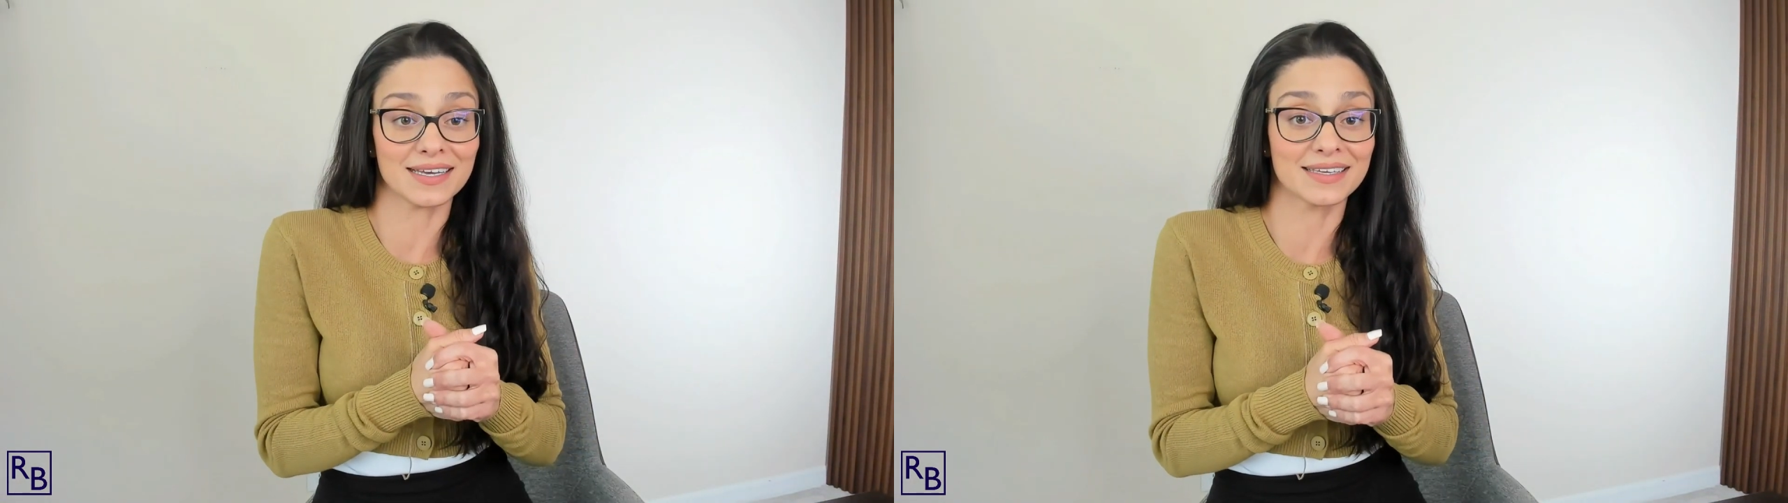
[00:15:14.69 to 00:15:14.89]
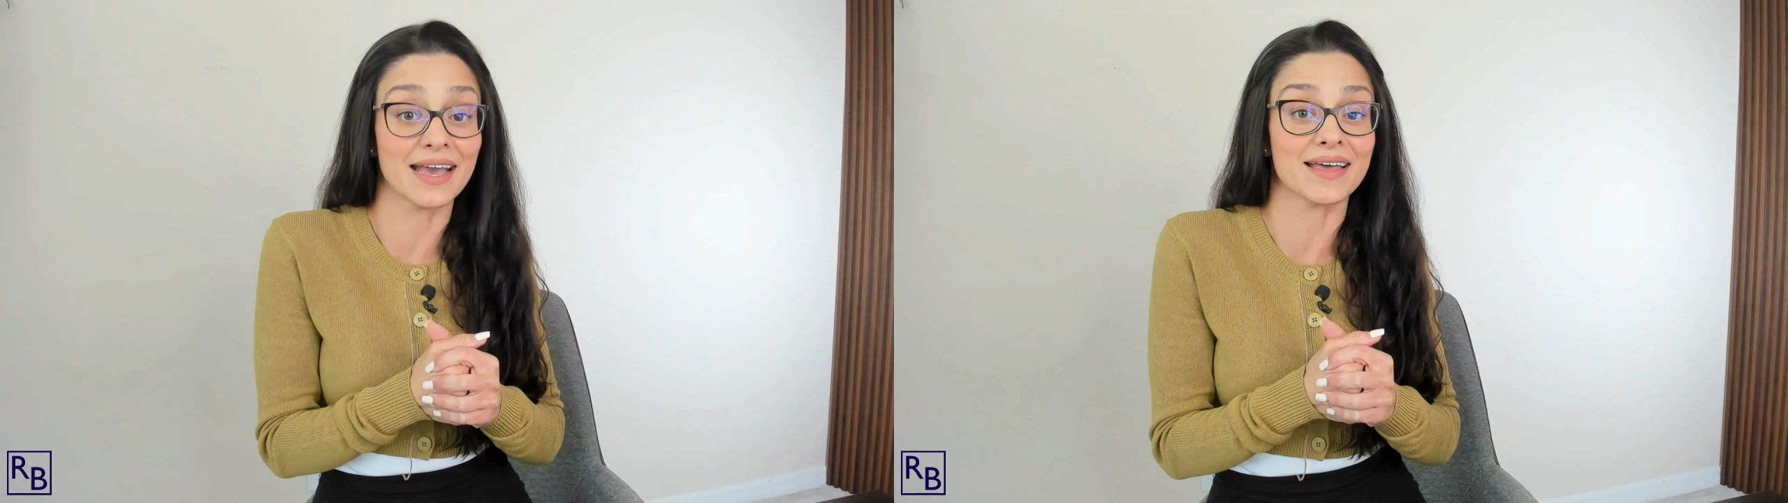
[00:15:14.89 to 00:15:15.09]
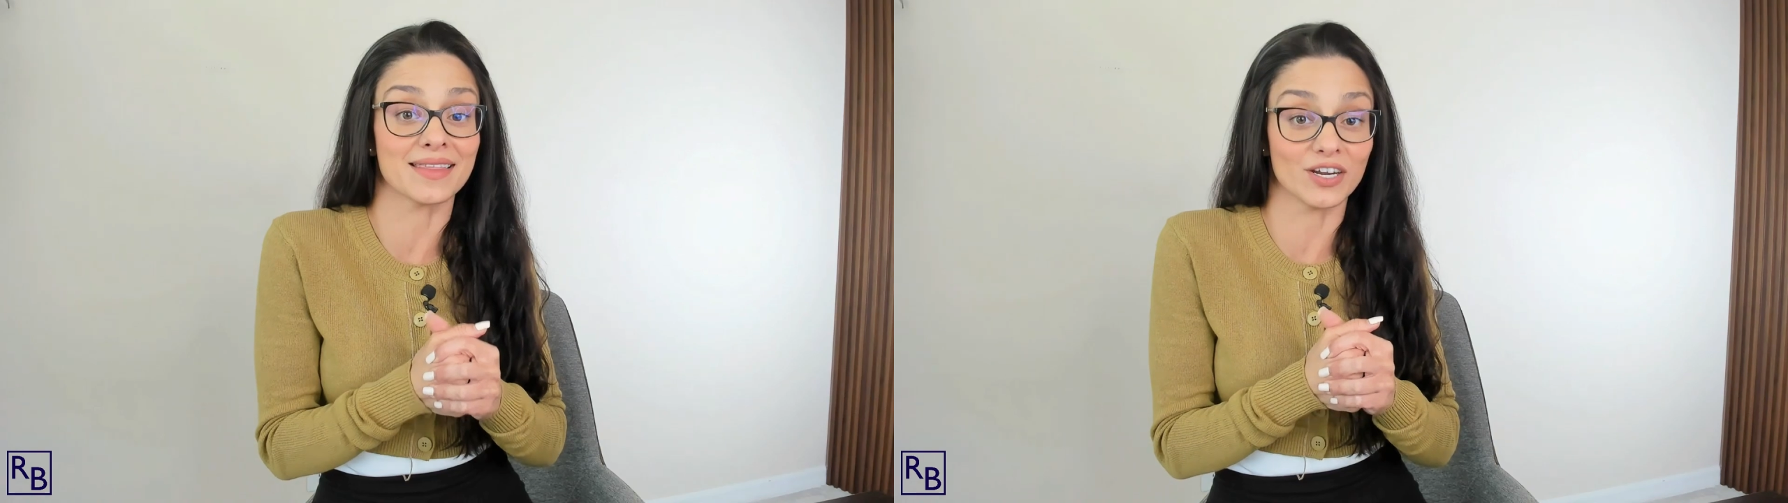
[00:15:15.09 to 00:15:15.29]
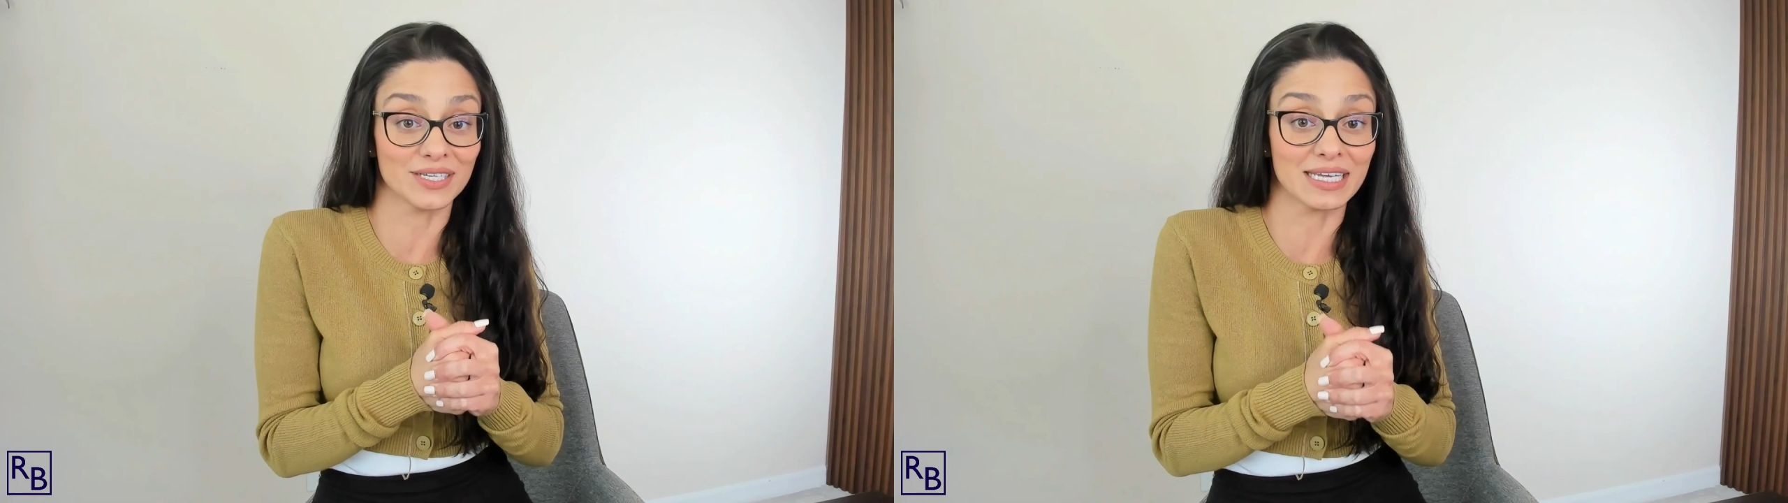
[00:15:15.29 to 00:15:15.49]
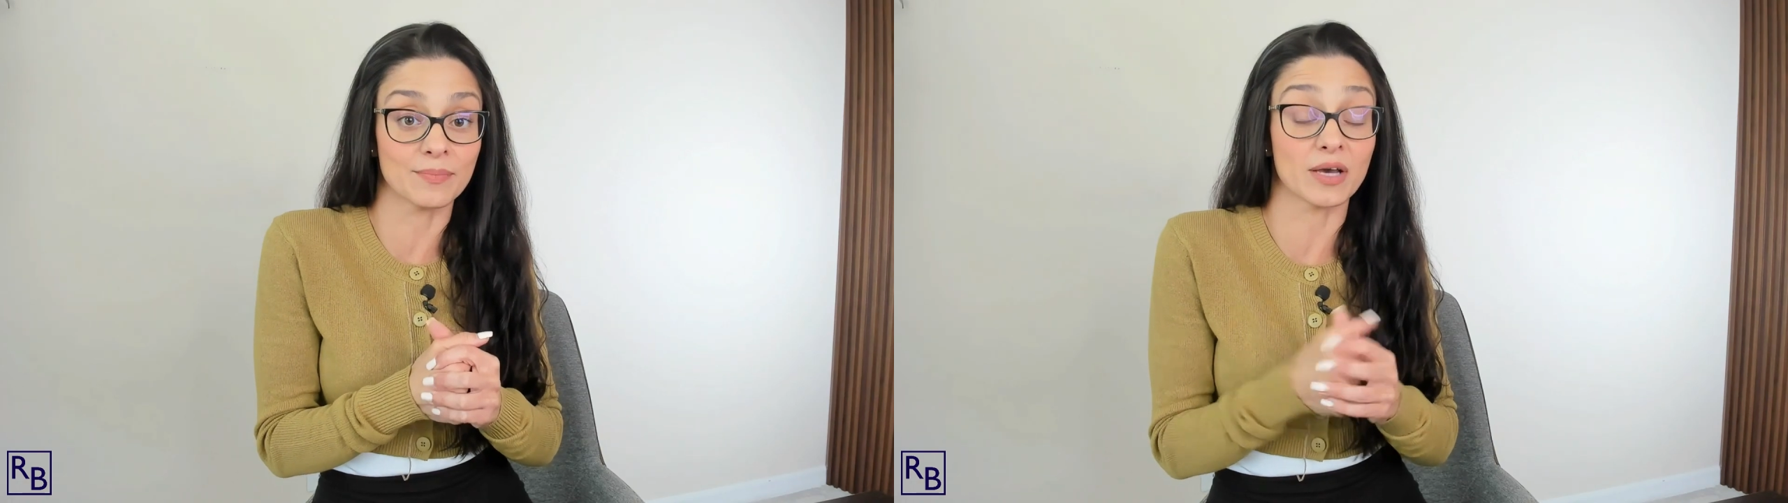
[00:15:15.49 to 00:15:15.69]
get their
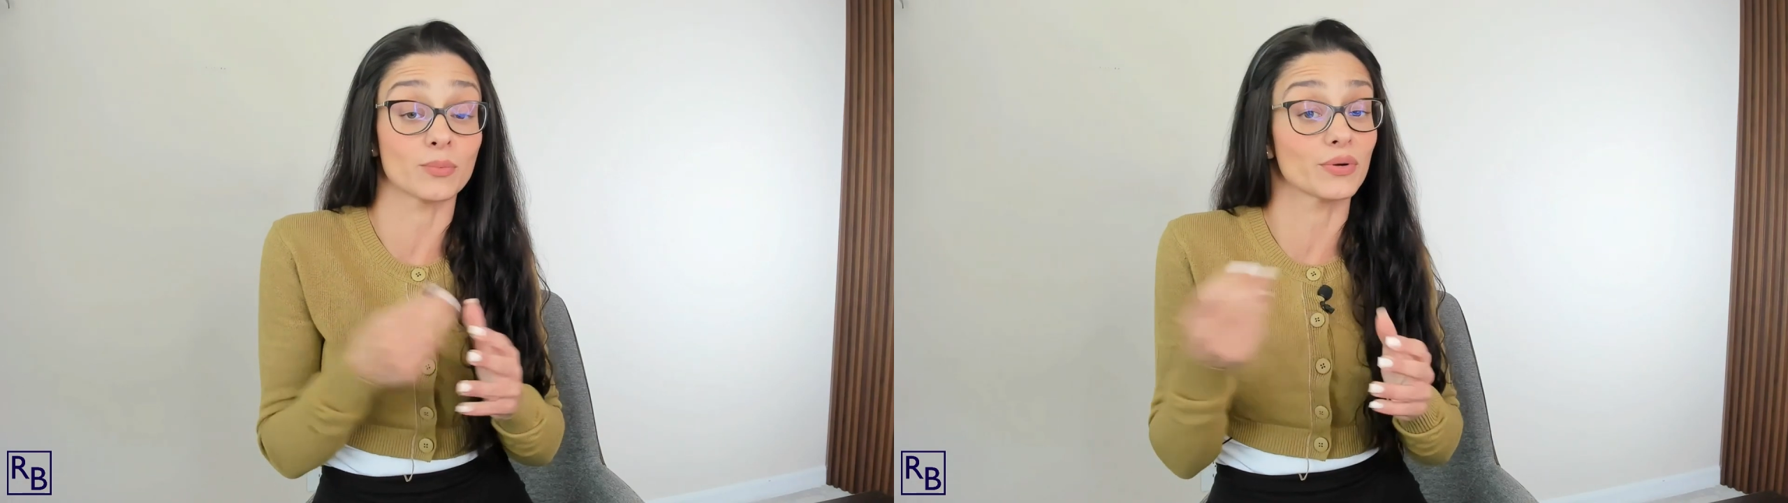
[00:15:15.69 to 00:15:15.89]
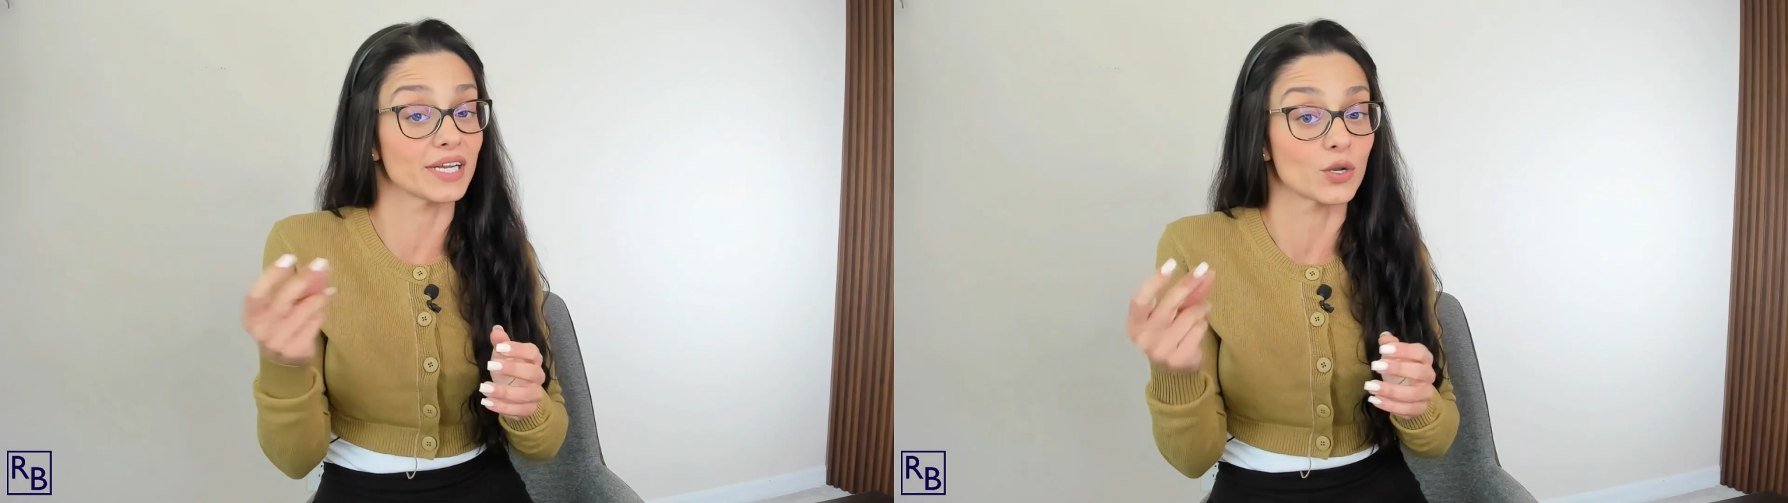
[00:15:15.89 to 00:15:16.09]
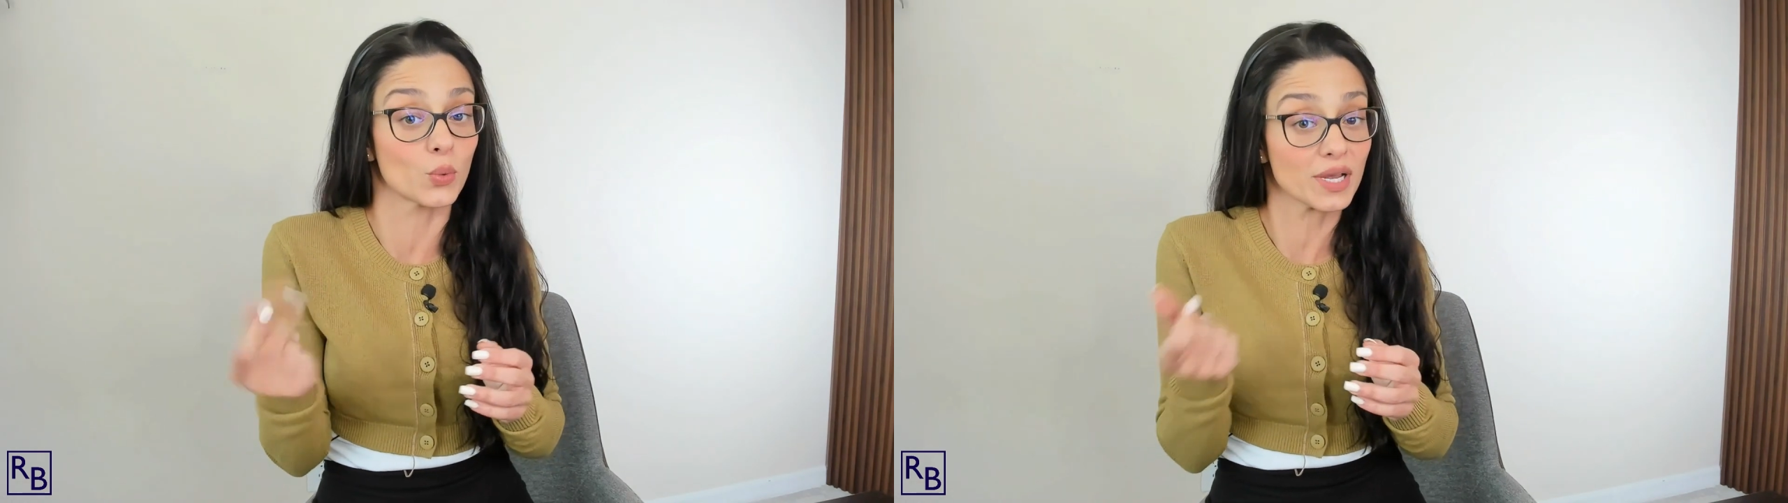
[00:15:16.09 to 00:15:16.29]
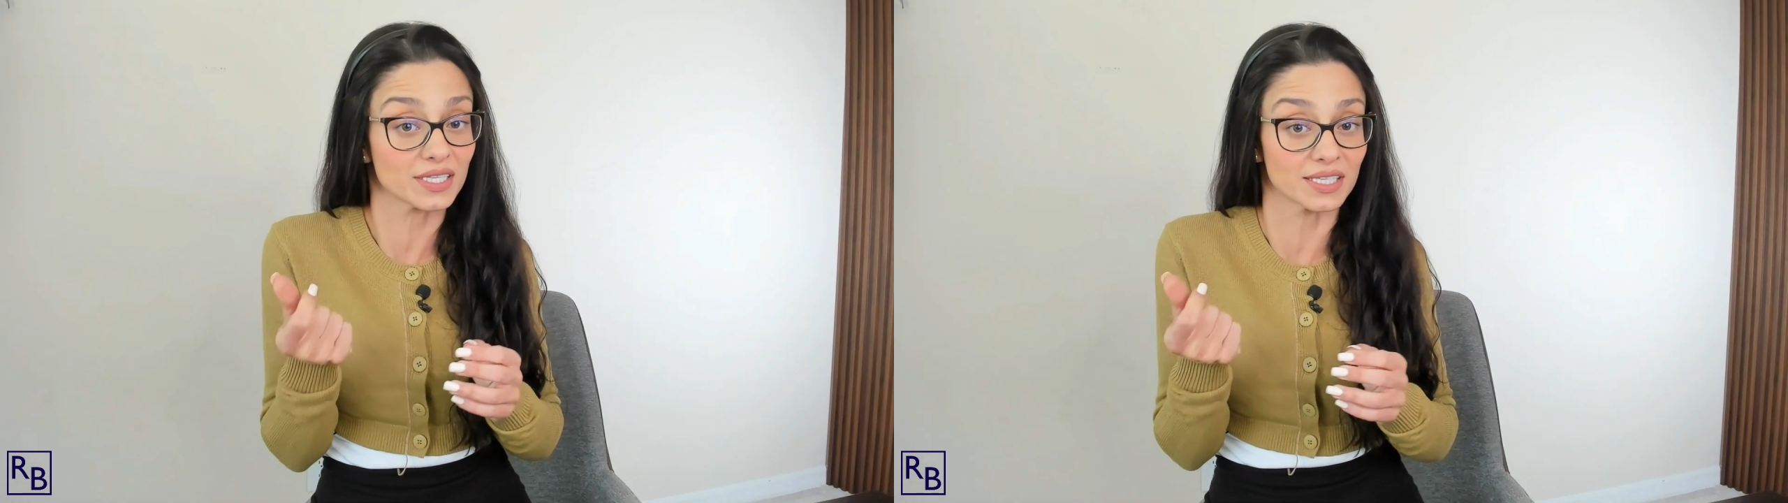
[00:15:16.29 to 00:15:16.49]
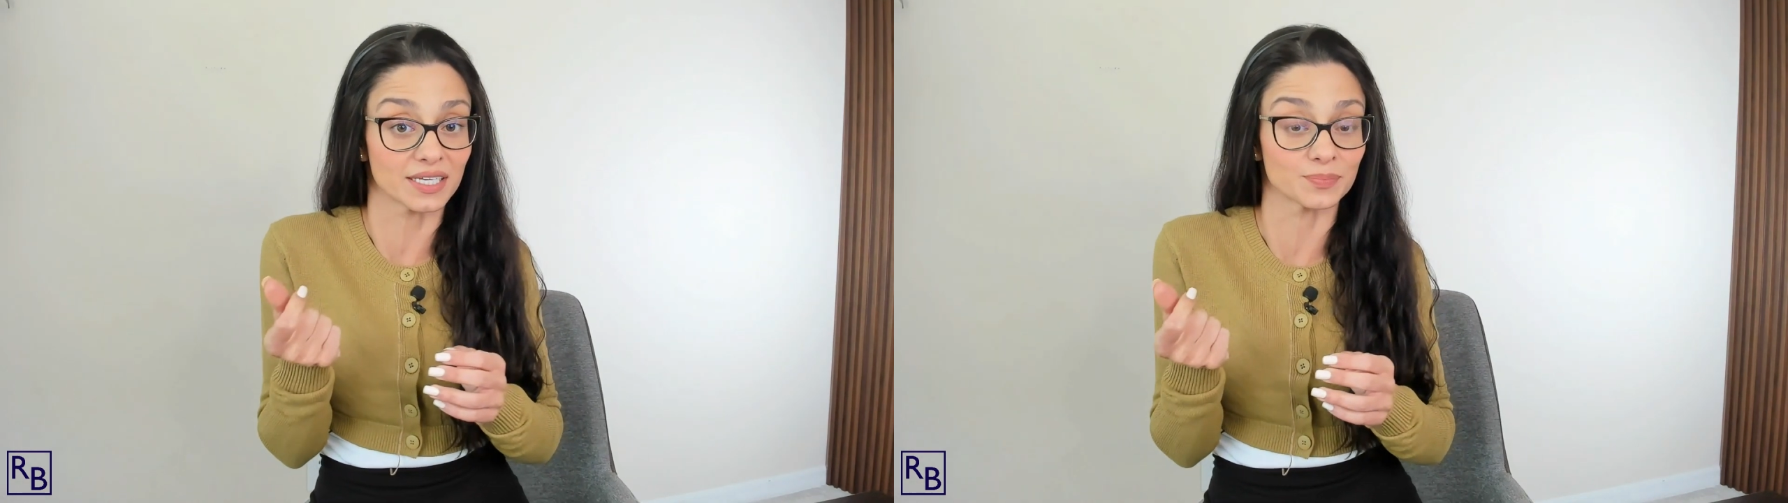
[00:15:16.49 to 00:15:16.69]
email pretty
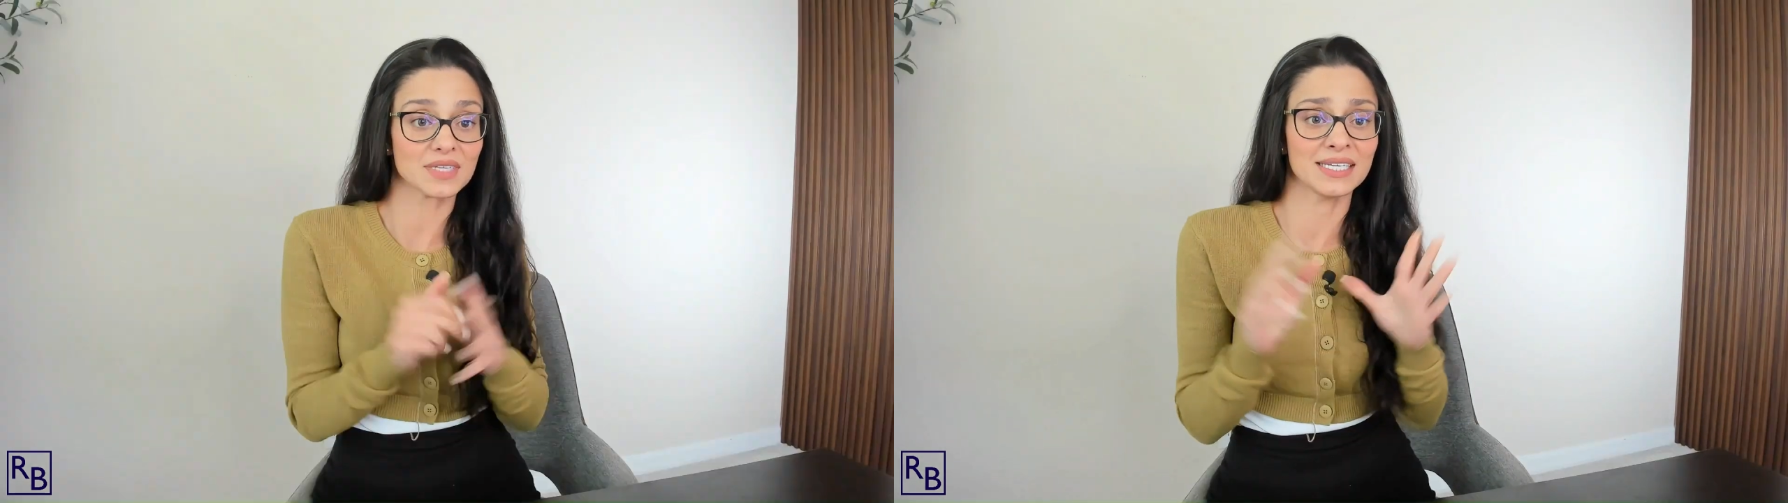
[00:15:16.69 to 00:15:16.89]
quickly.